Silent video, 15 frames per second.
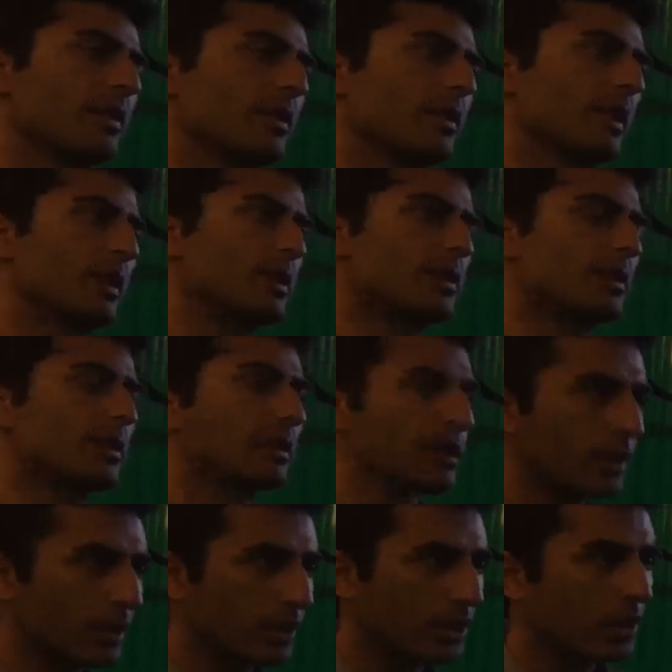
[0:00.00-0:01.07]
And clients these
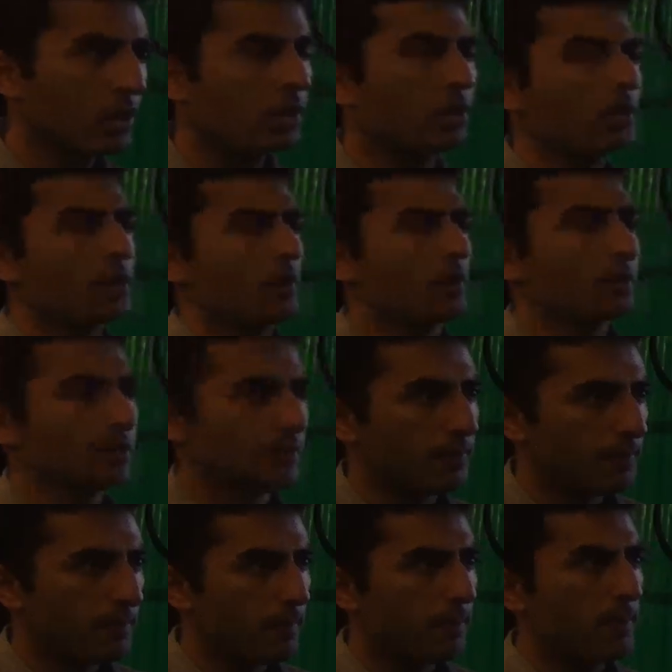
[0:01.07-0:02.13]
days have
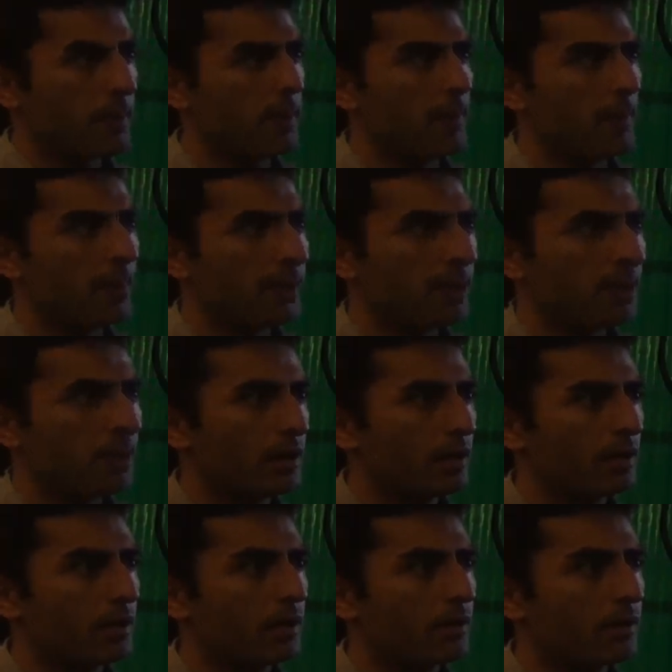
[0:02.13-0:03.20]
weeks, not
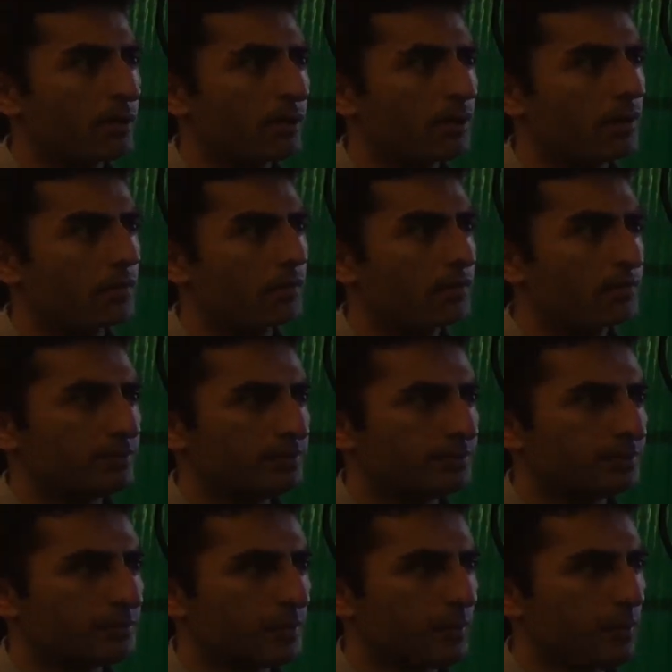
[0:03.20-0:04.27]
months, to see
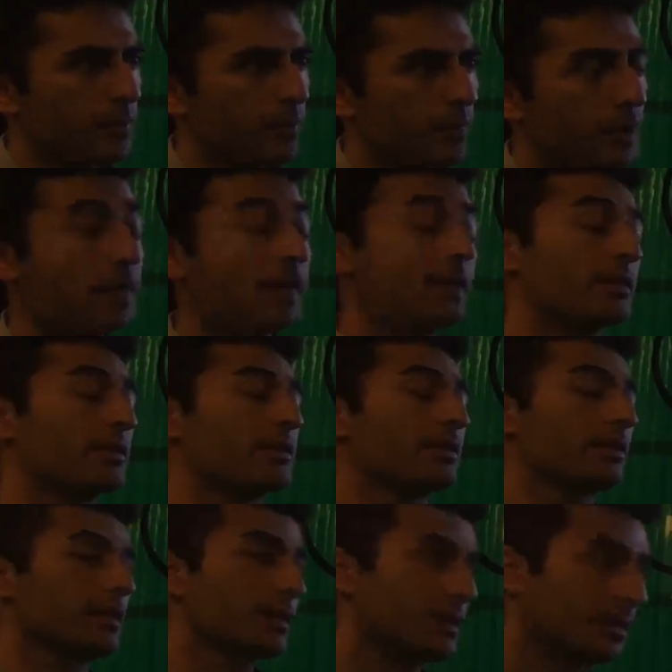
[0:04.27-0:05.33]
an end-to-end
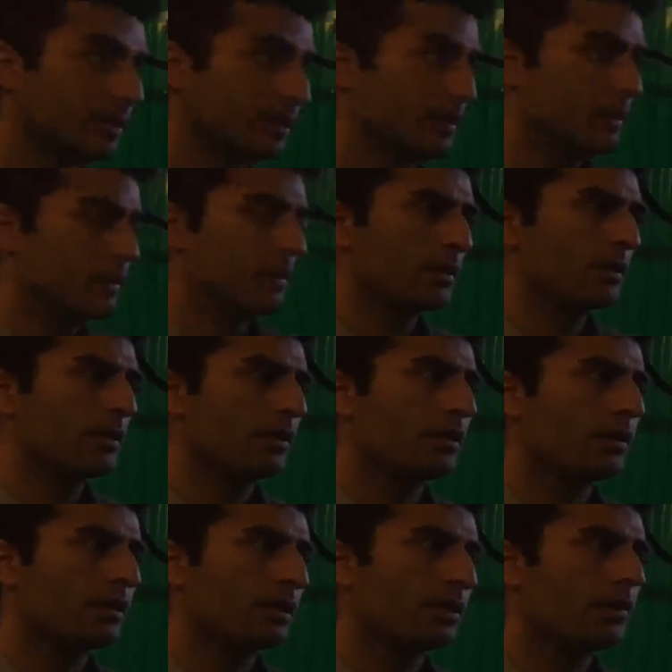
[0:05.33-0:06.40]
machine learning solution,
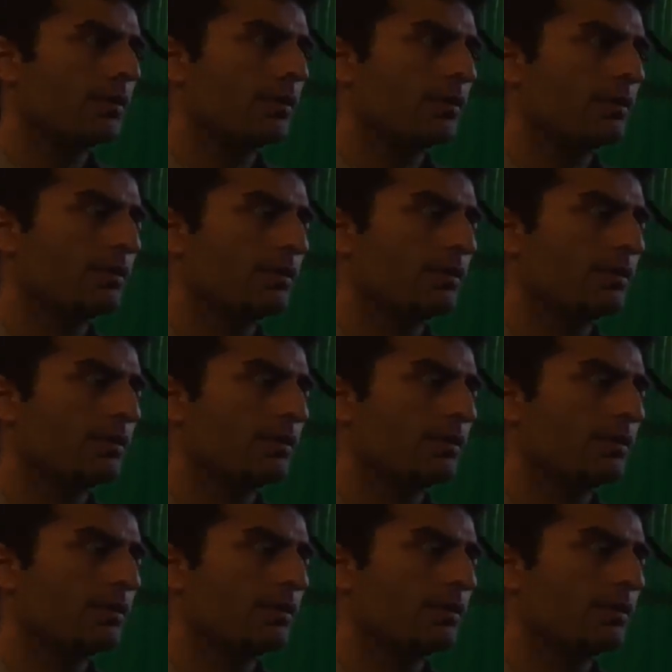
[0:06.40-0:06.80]
because